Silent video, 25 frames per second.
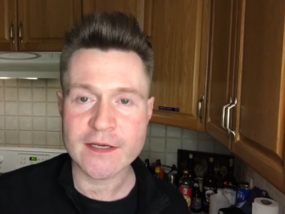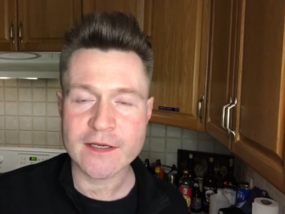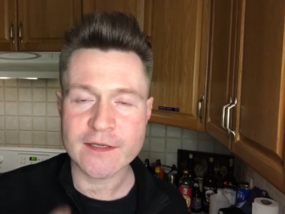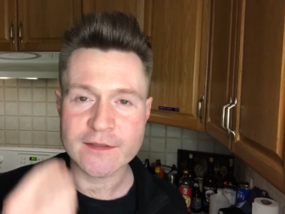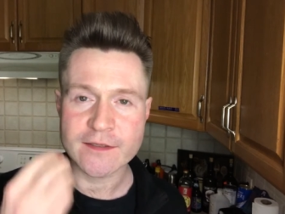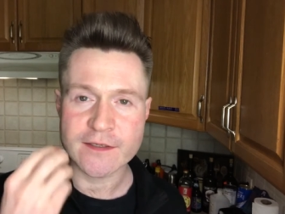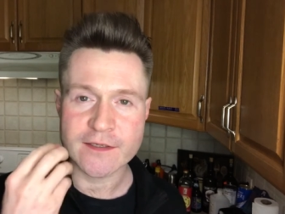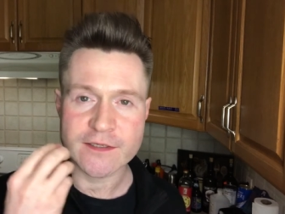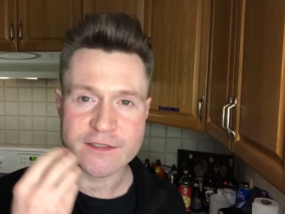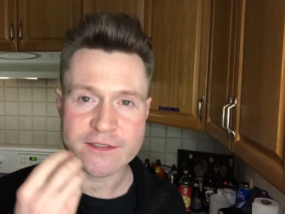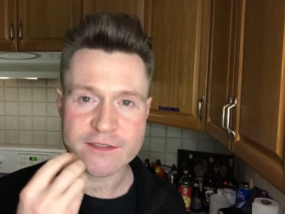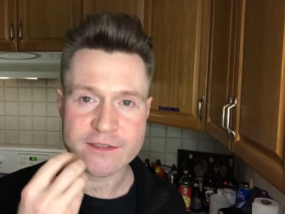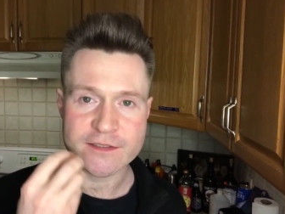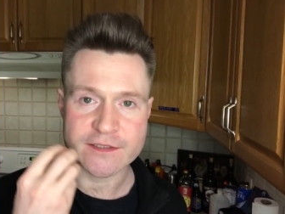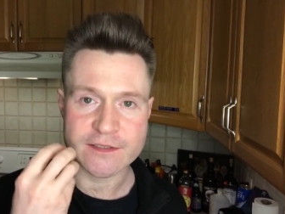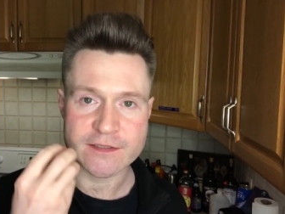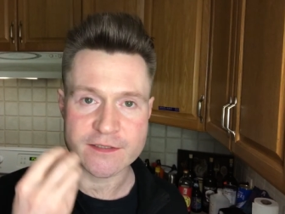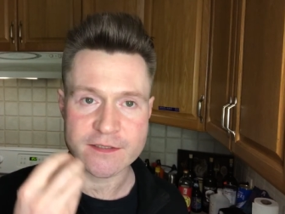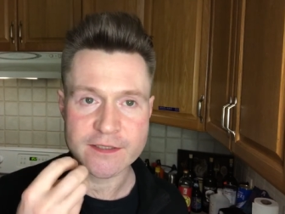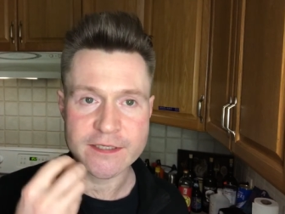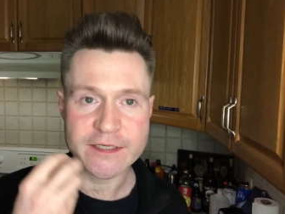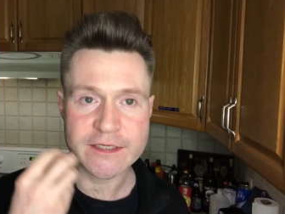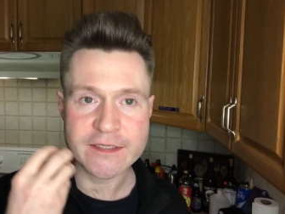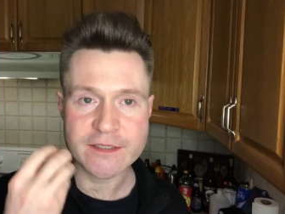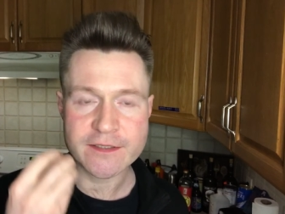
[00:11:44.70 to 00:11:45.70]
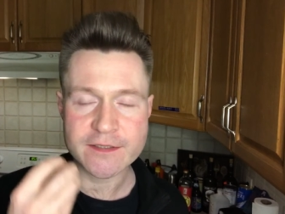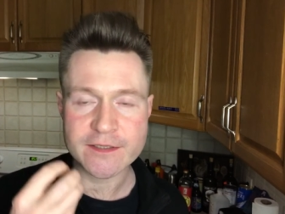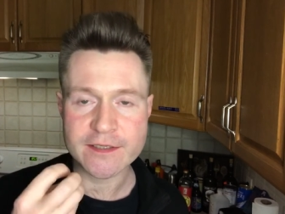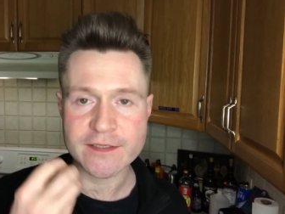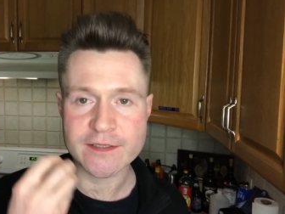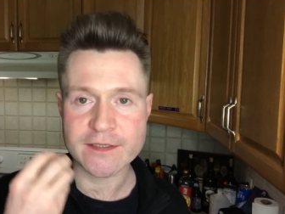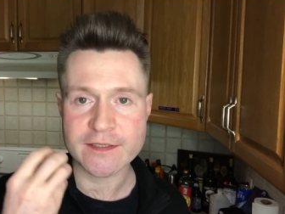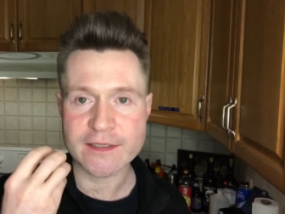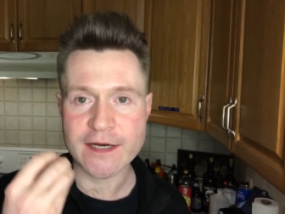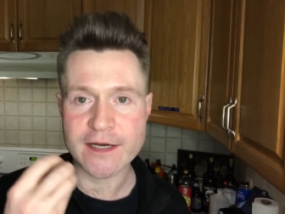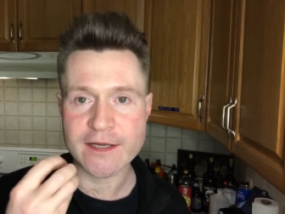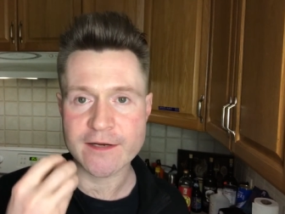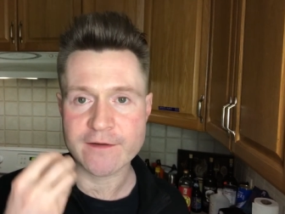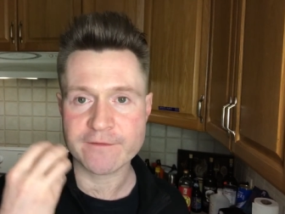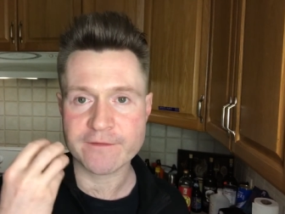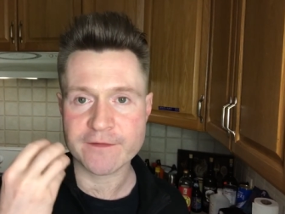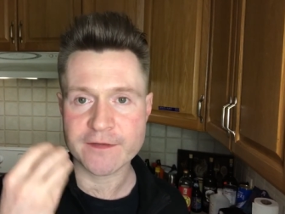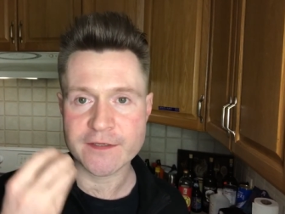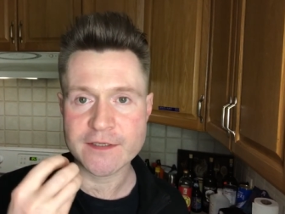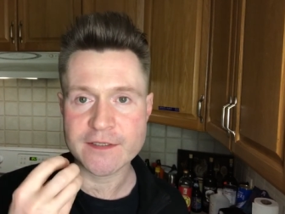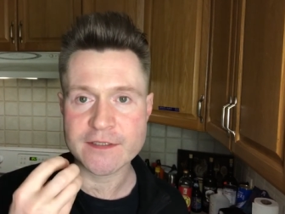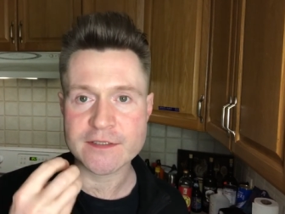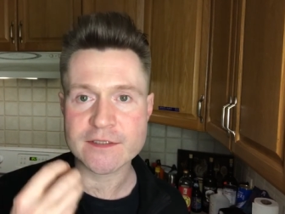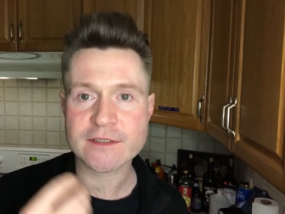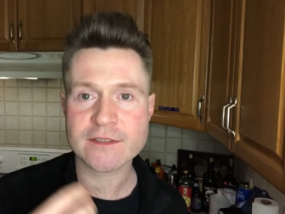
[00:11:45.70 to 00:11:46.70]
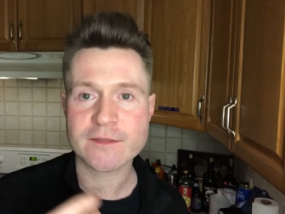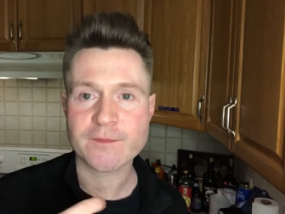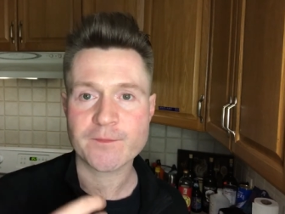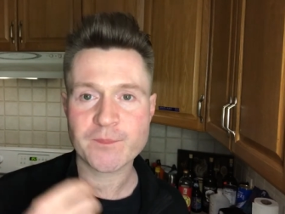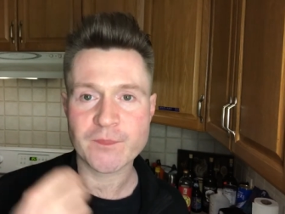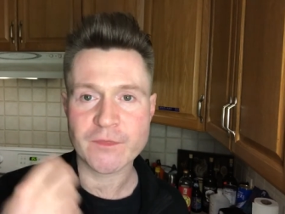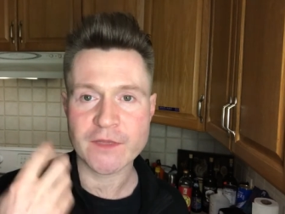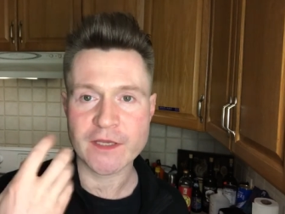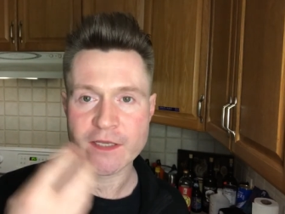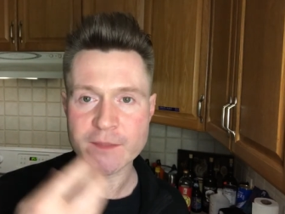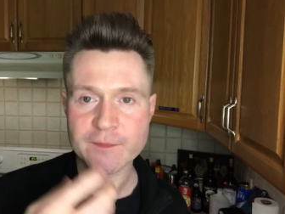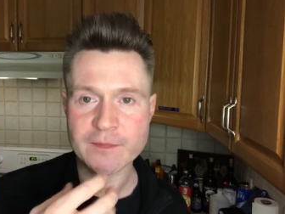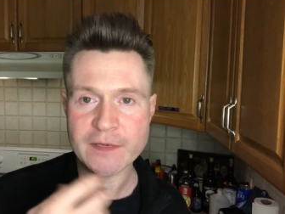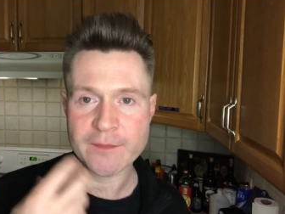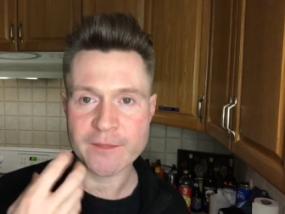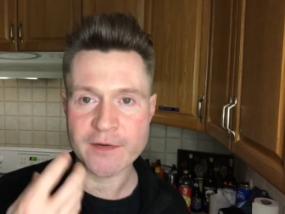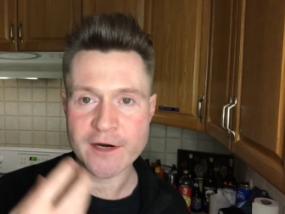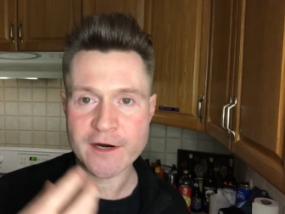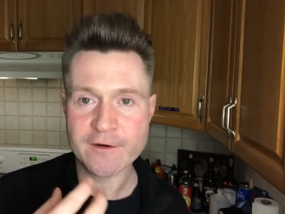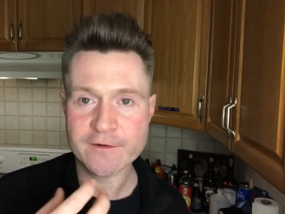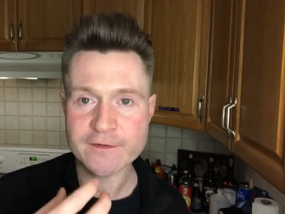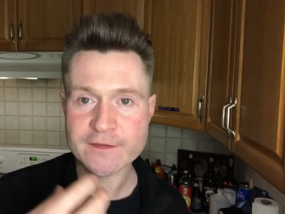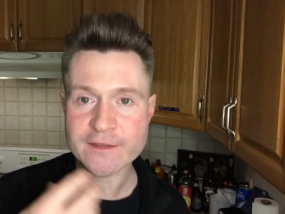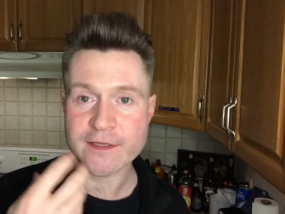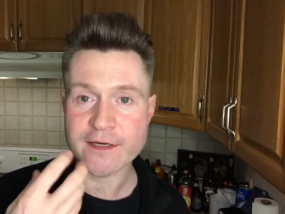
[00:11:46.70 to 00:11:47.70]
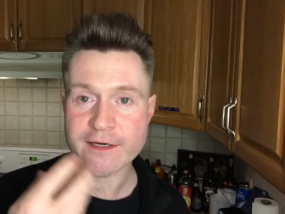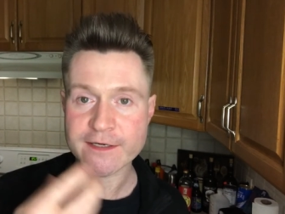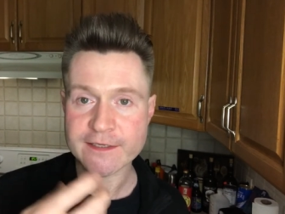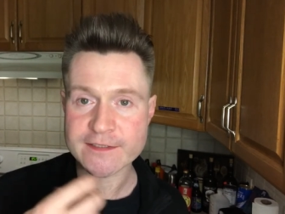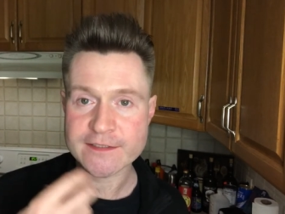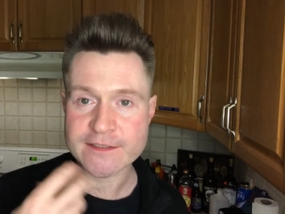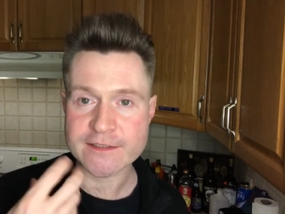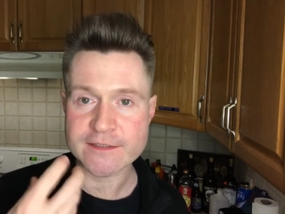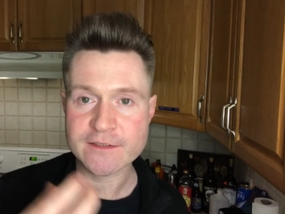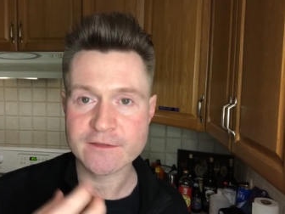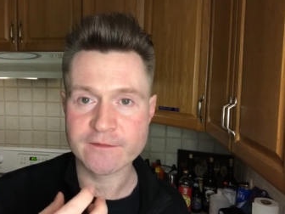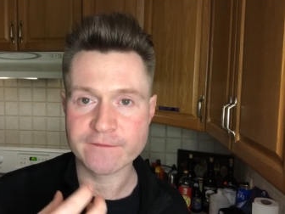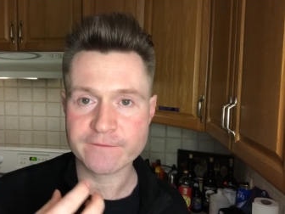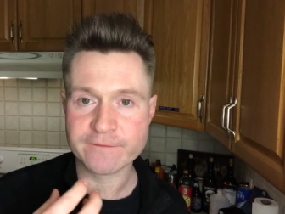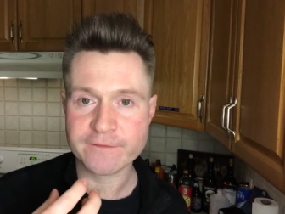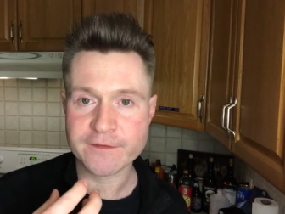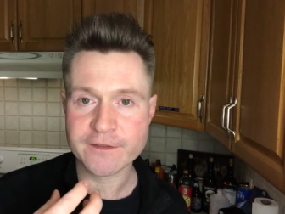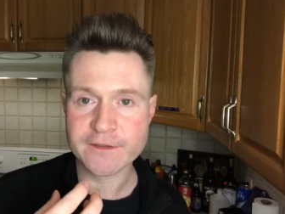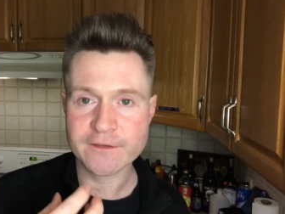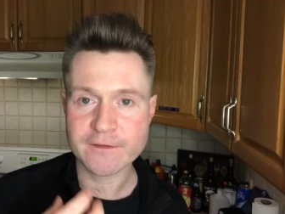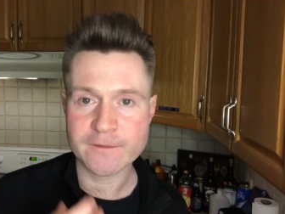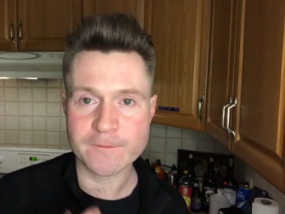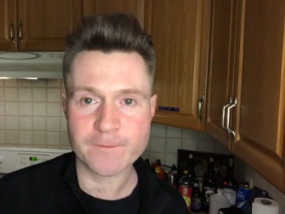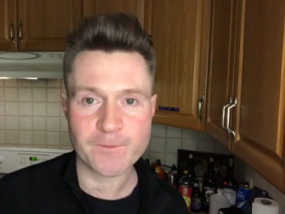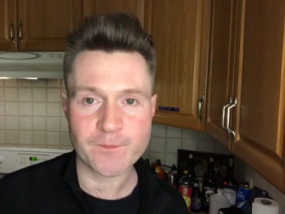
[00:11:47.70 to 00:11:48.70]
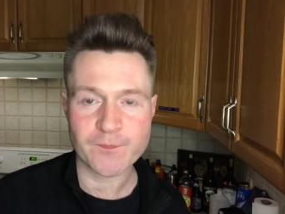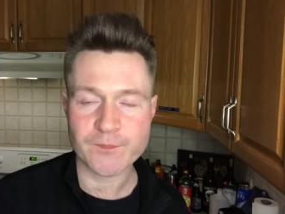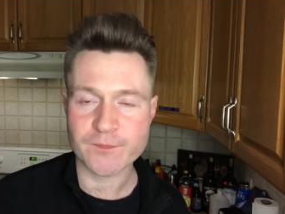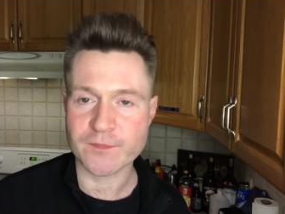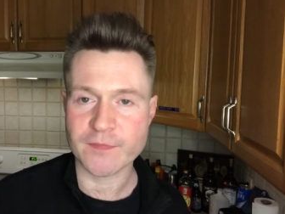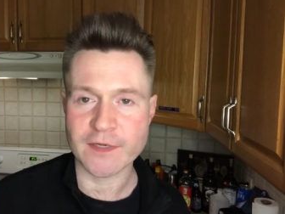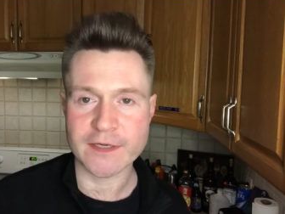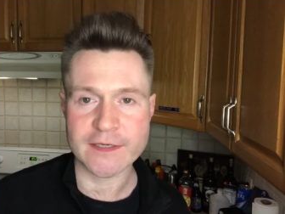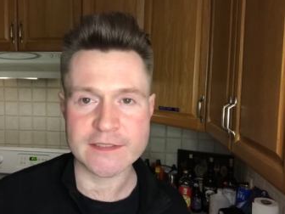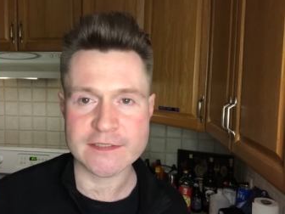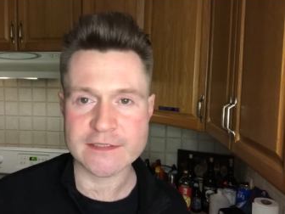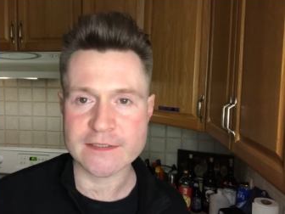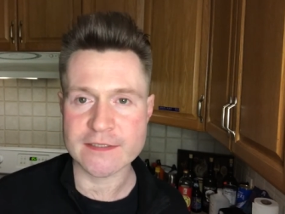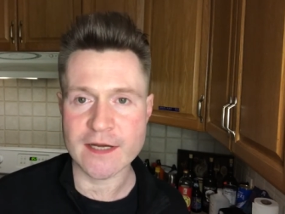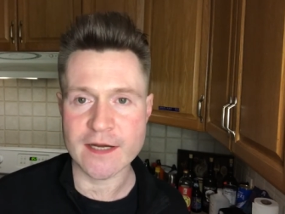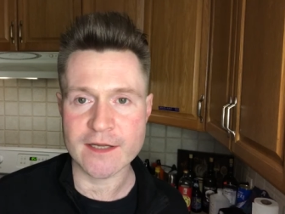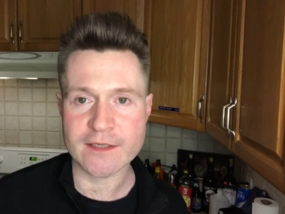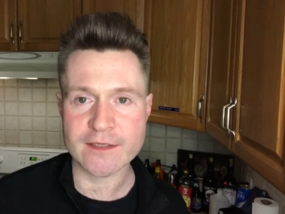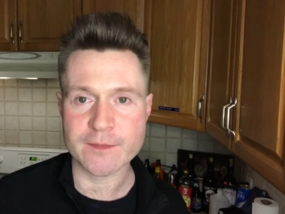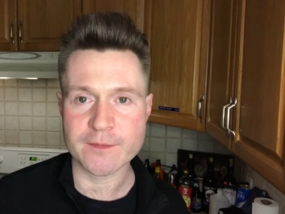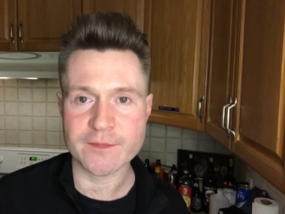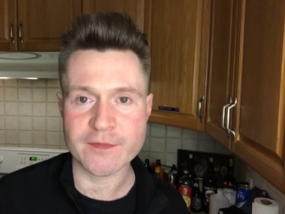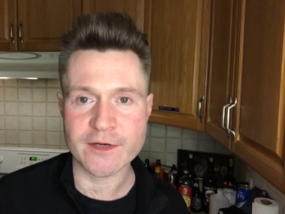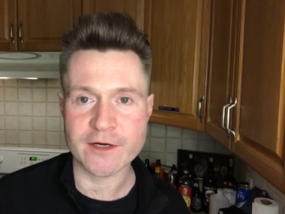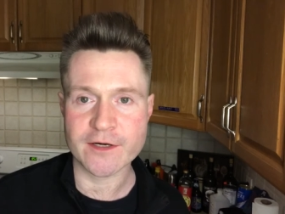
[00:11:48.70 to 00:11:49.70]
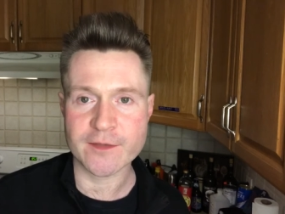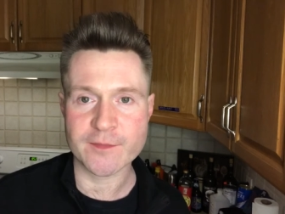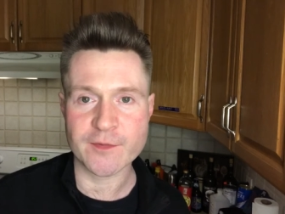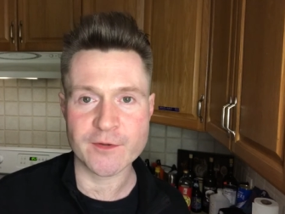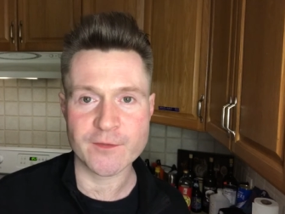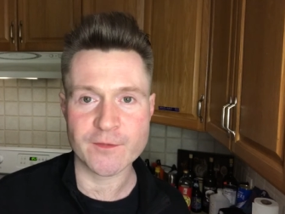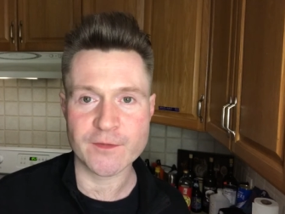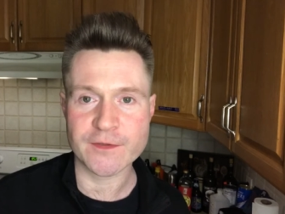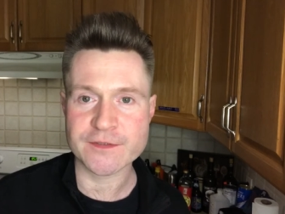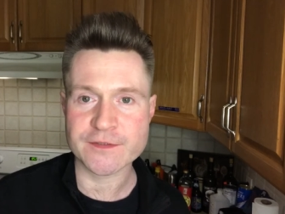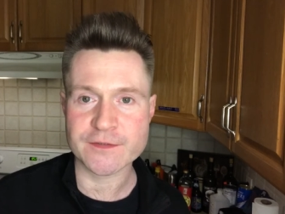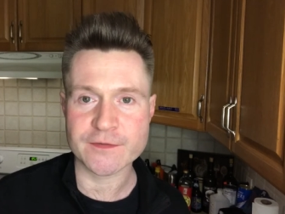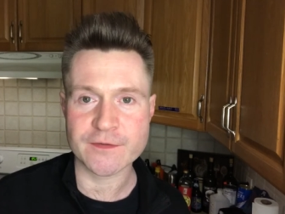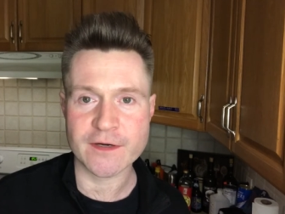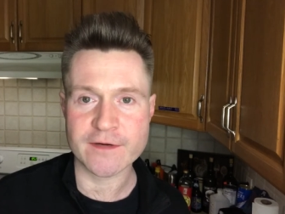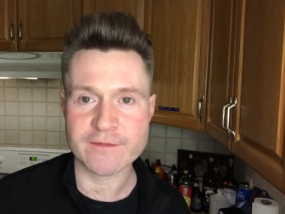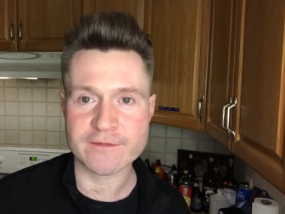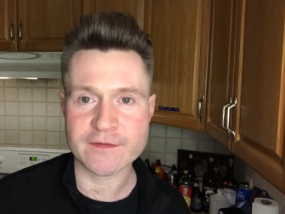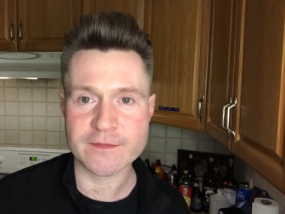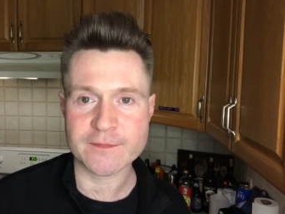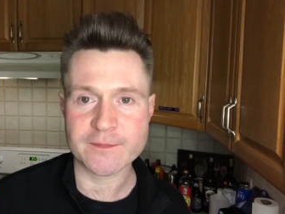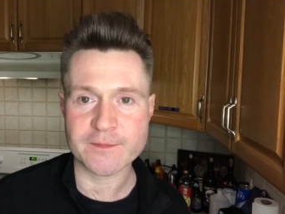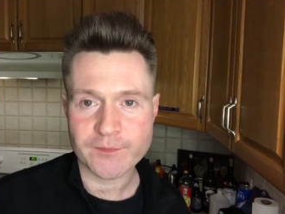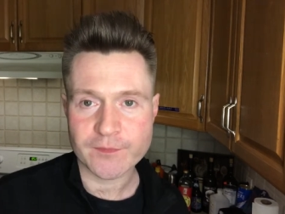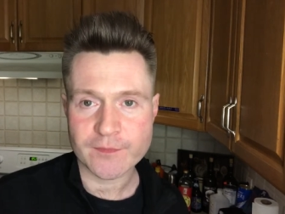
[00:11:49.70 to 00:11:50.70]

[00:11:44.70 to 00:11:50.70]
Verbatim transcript: There's this lingering kind of heat in my mouth that I can still feel, but it's not unbearable whatsoever.